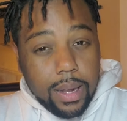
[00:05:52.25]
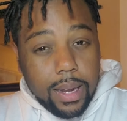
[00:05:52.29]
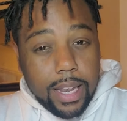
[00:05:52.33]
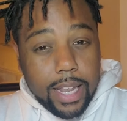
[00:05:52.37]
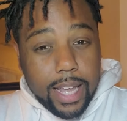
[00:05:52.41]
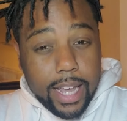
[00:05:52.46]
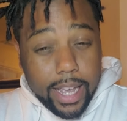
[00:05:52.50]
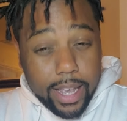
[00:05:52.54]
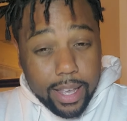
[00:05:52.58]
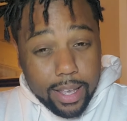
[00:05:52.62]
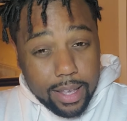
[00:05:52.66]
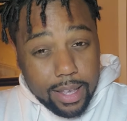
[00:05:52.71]

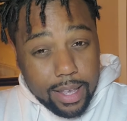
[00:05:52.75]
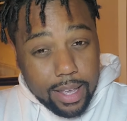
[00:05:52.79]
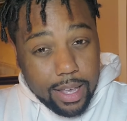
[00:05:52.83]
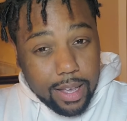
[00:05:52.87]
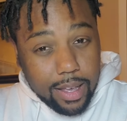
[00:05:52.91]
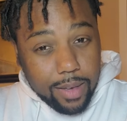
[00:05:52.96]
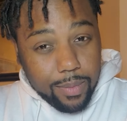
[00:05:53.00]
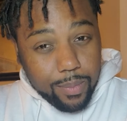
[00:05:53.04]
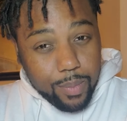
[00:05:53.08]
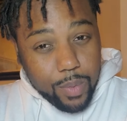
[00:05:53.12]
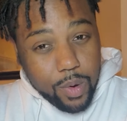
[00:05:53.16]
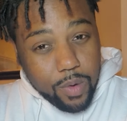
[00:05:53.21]
Lion
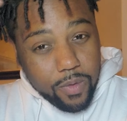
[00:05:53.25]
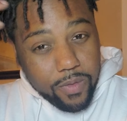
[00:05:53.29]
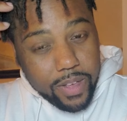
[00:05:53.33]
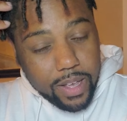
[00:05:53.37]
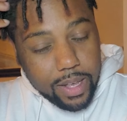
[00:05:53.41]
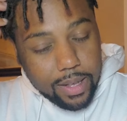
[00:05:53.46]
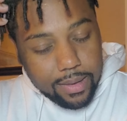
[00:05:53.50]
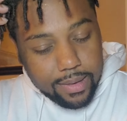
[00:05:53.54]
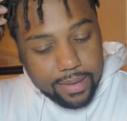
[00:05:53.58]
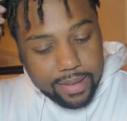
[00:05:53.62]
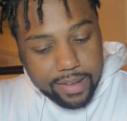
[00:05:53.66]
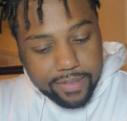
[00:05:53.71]
King
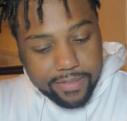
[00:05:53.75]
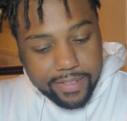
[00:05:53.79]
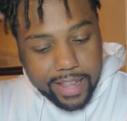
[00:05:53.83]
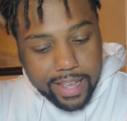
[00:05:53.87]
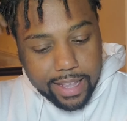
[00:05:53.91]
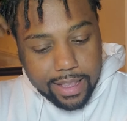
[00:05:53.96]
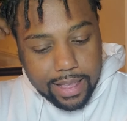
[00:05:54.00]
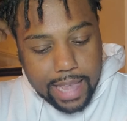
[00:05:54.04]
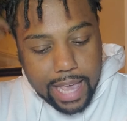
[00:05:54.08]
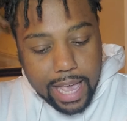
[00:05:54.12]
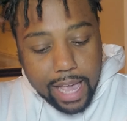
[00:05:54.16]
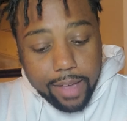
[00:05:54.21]
movie and stuff
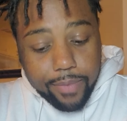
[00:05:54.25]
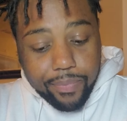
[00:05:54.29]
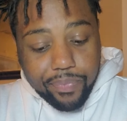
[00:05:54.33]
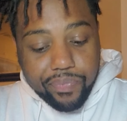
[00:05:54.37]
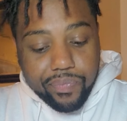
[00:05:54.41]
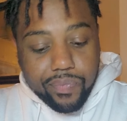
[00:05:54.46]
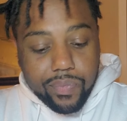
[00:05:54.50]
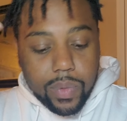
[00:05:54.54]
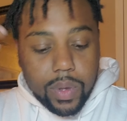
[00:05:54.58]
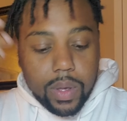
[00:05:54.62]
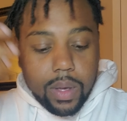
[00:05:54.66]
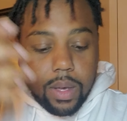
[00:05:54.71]
like that.